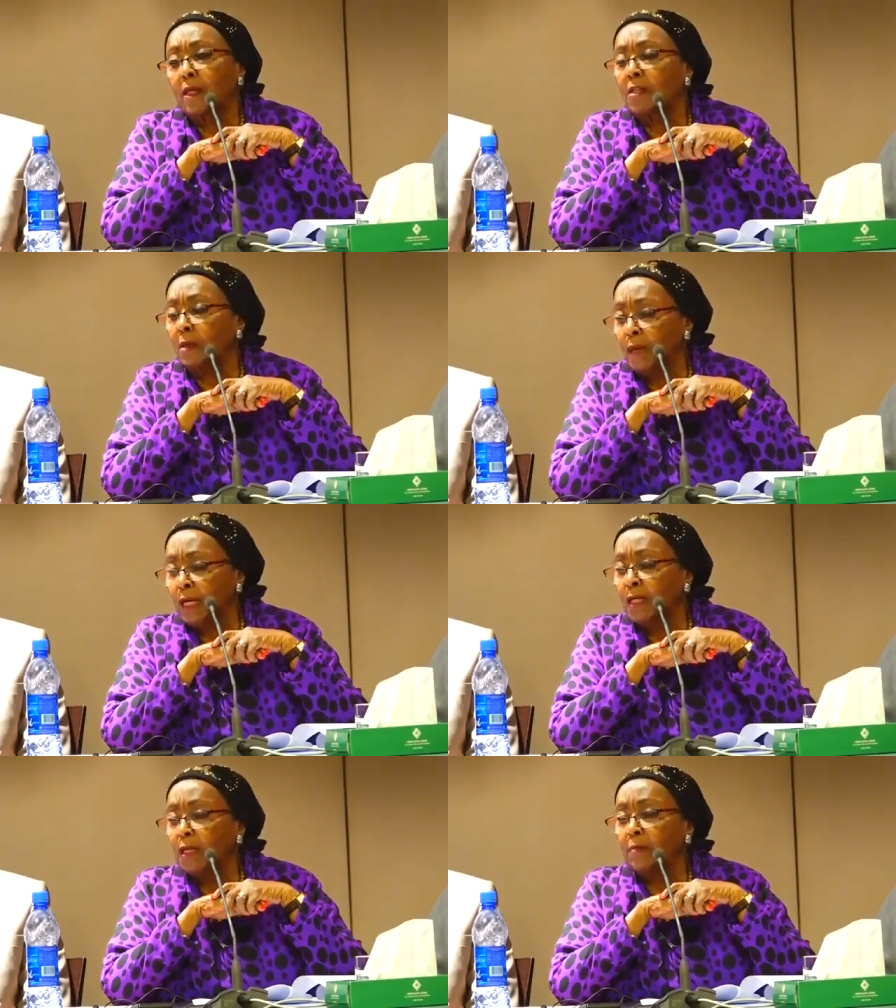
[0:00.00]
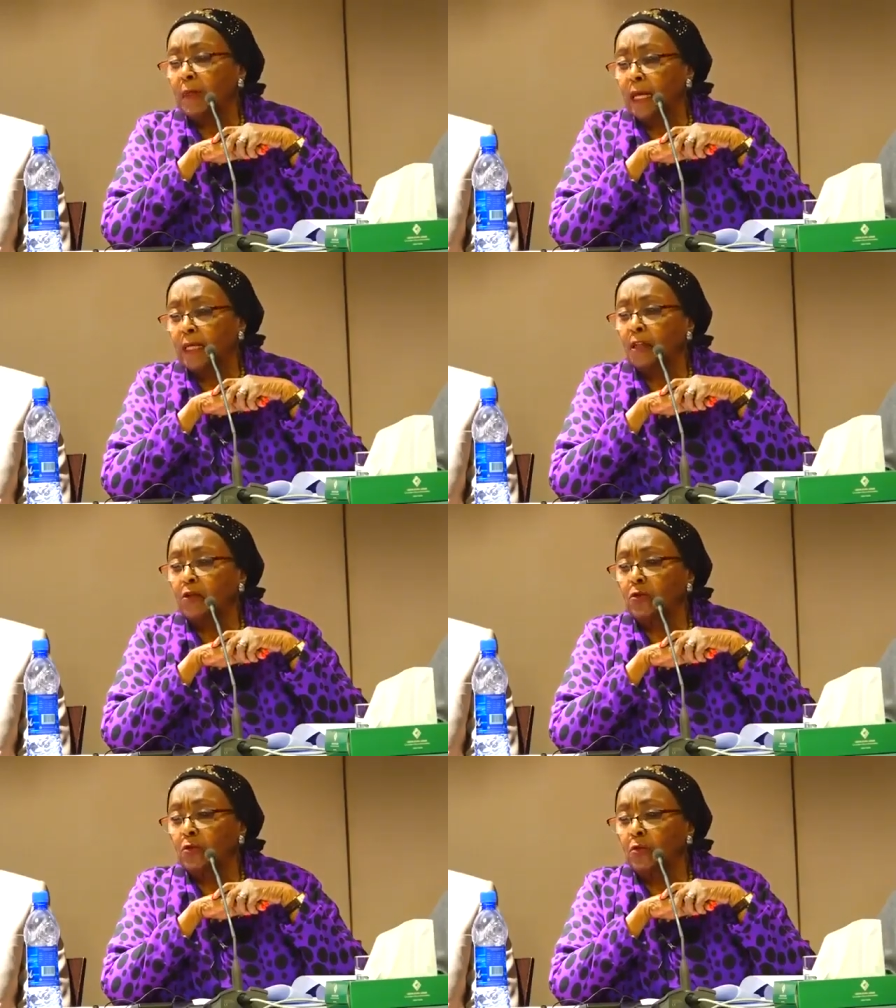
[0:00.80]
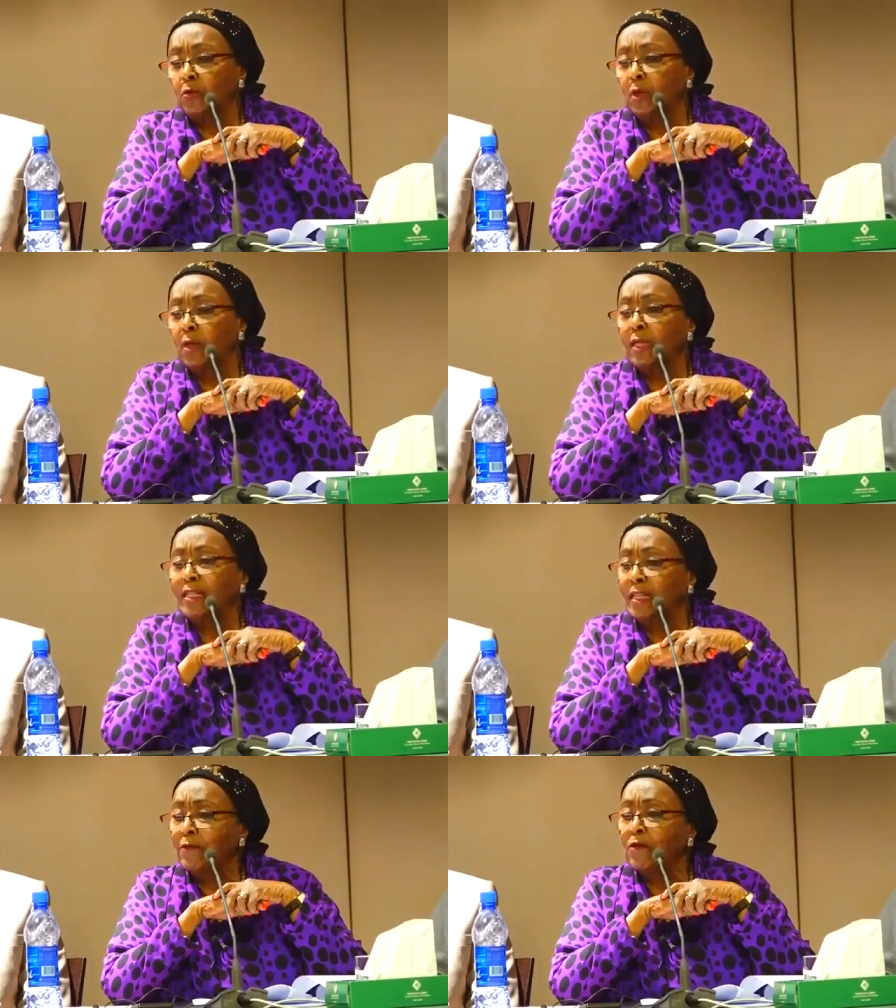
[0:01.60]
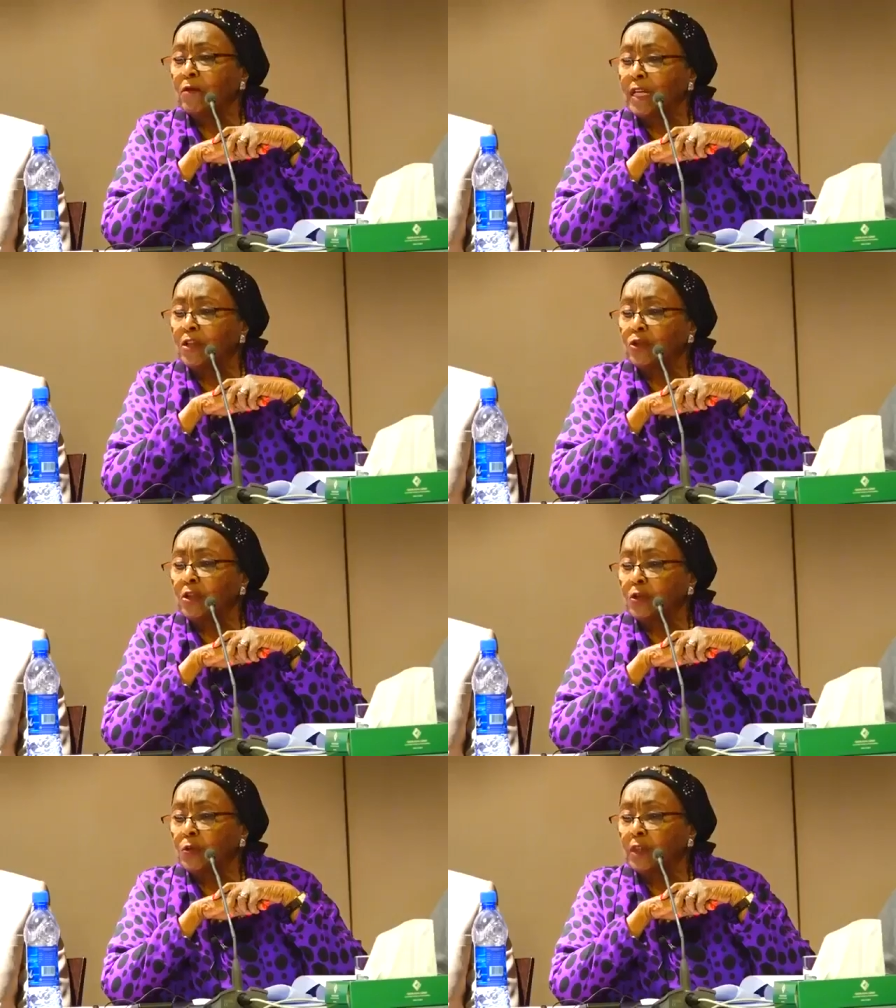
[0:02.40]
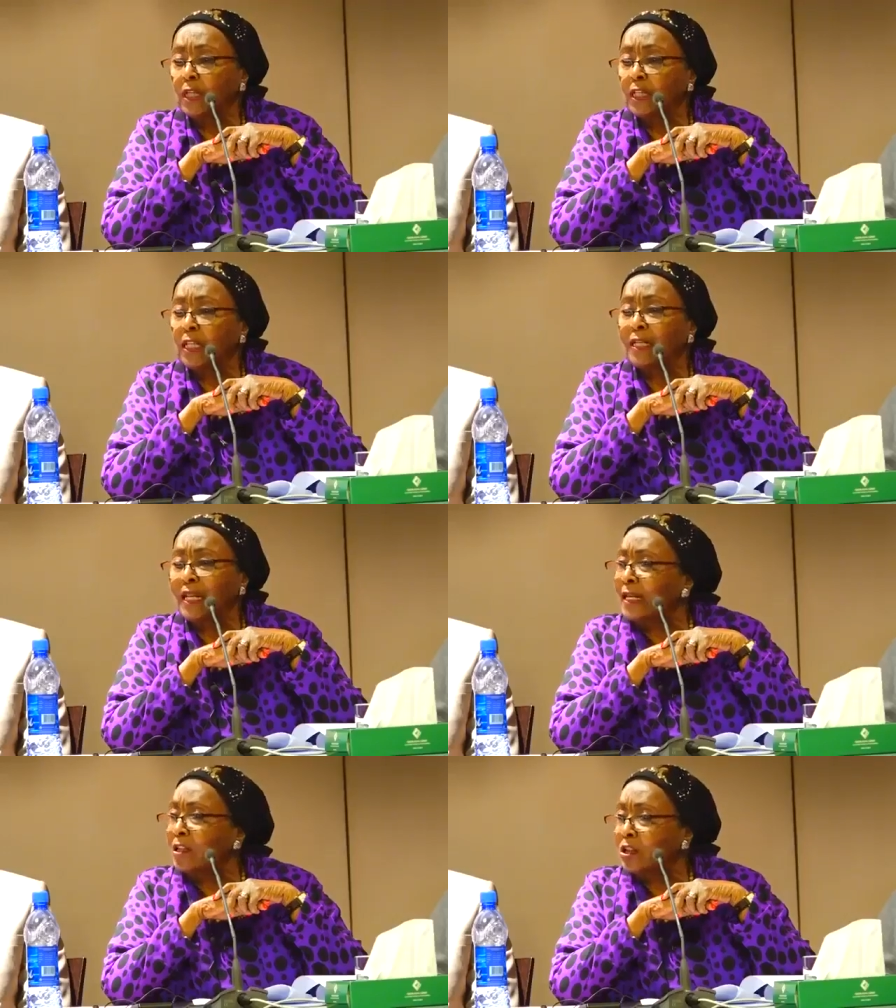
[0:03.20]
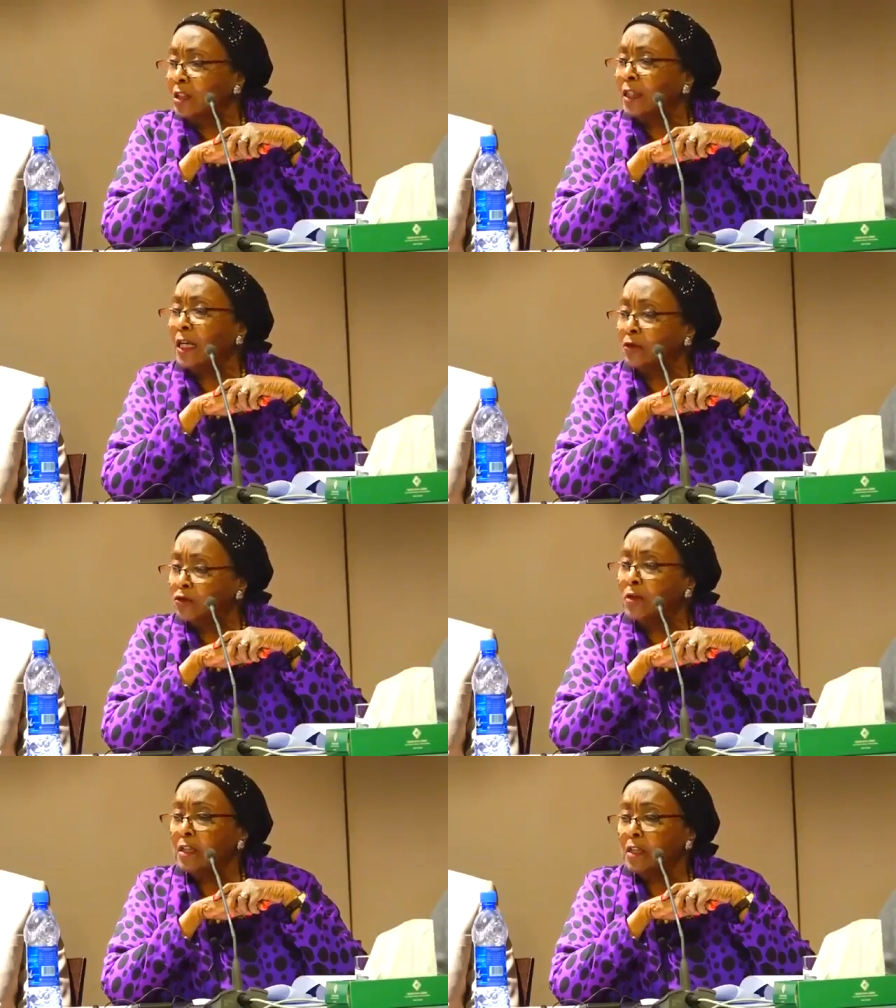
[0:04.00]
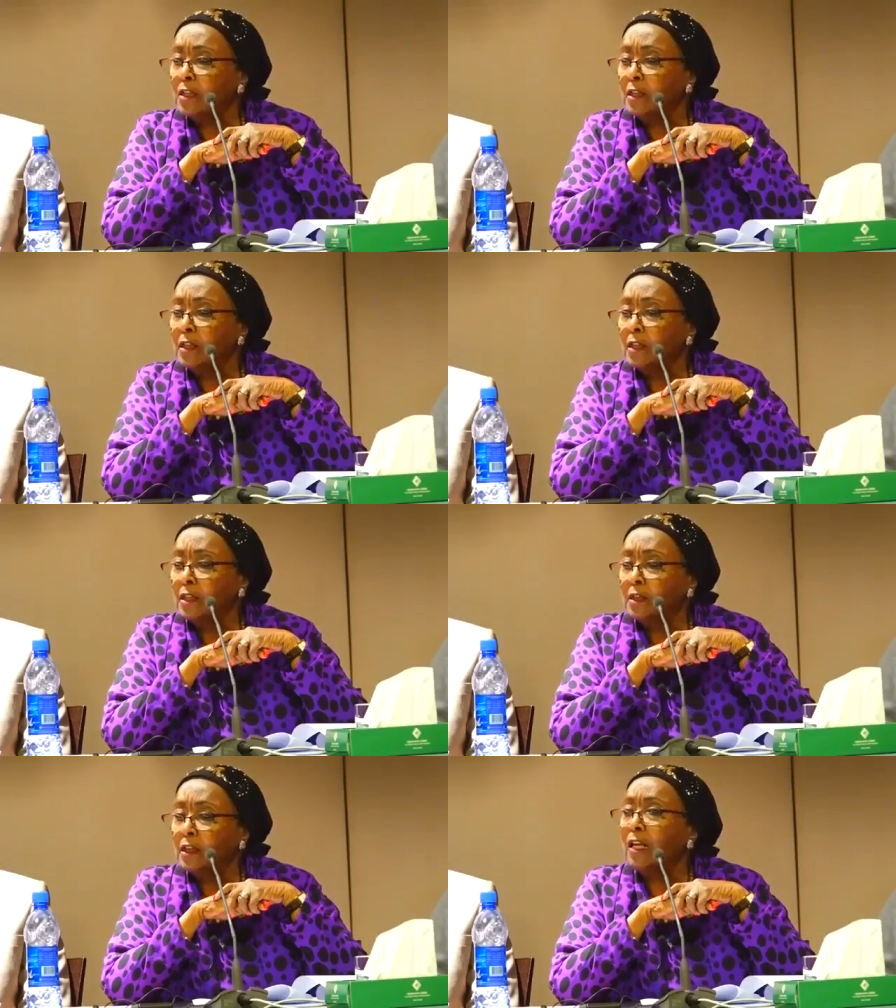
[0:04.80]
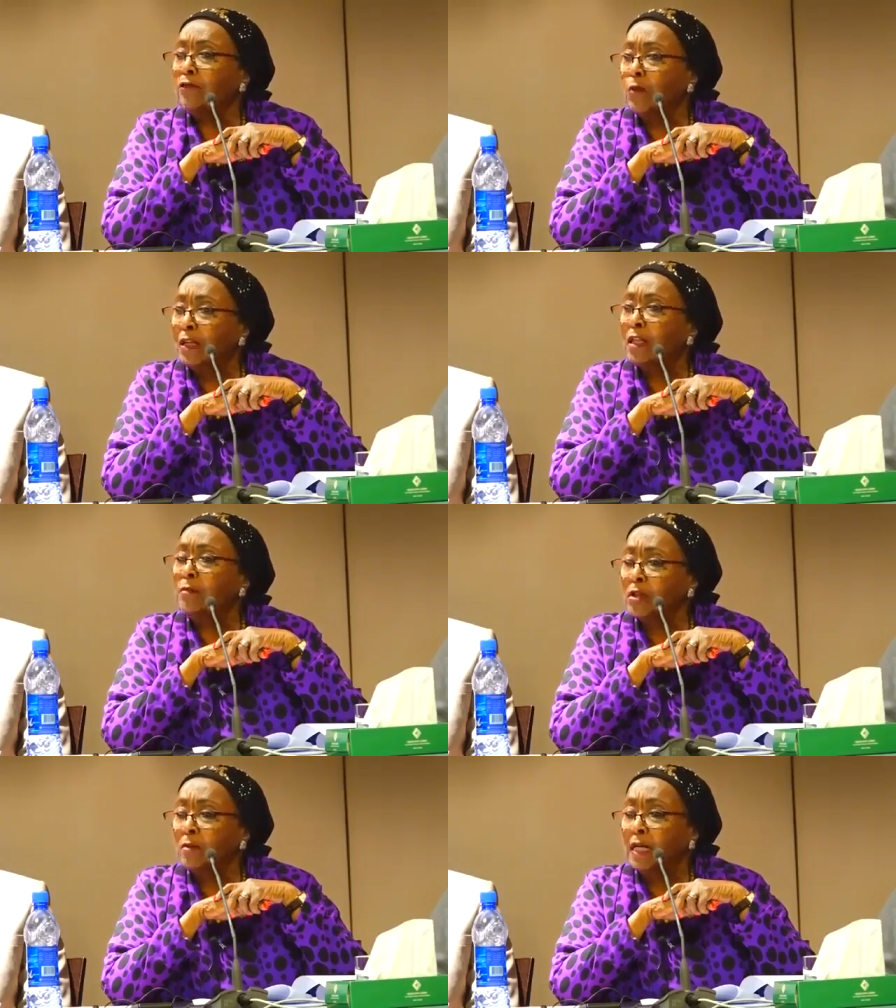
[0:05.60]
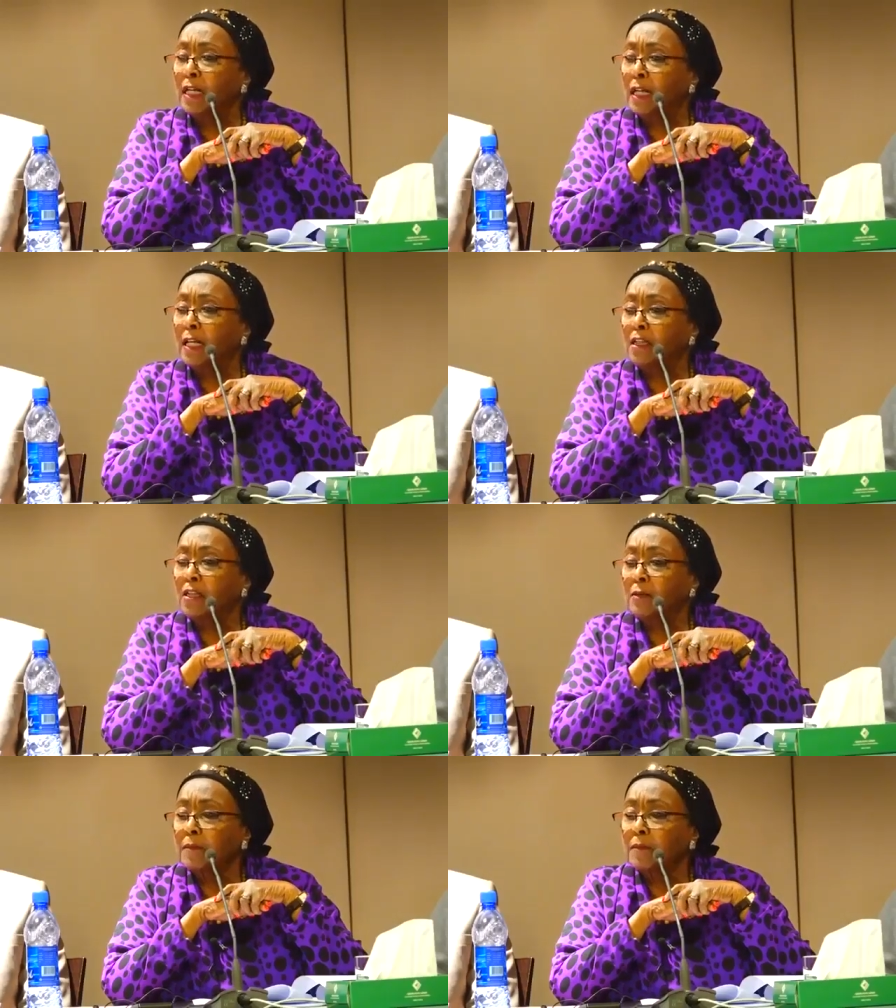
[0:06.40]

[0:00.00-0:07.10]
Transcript: Somalia planning to sever relations with another 90 countries that have welcomed Somaliland?